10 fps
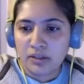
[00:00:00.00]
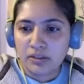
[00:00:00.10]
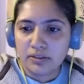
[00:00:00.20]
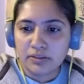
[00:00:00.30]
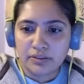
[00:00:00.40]

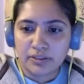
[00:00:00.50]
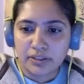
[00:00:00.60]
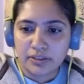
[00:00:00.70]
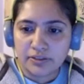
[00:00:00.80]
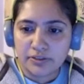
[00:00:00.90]
Let's
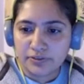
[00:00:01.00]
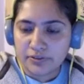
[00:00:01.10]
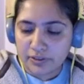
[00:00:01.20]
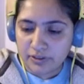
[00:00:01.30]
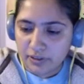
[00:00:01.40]
see, so for
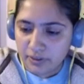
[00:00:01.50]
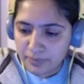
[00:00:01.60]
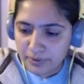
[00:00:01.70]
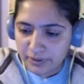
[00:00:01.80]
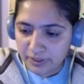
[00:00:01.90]
her
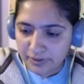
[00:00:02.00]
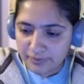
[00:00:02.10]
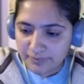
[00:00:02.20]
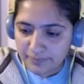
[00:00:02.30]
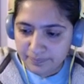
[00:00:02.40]
armor
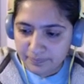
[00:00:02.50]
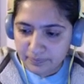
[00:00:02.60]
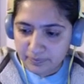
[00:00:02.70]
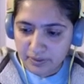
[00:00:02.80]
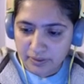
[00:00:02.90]
then
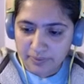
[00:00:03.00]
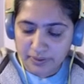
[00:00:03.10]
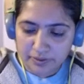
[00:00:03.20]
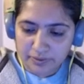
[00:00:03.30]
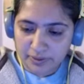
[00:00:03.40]
I'm gonna
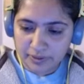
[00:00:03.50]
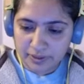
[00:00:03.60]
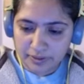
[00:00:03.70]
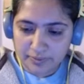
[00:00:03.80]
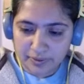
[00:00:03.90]
go with the
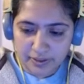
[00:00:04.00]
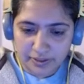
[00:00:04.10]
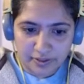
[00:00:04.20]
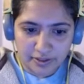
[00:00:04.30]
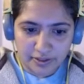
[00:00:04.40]
darker one
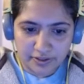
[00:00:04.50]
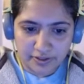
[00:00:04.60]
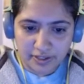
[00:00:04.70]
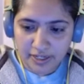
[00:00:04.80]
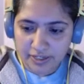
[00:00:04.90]
because there's a
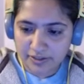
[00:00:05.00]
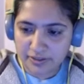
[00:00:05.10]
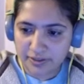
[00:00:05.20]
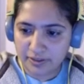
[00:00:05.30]
nice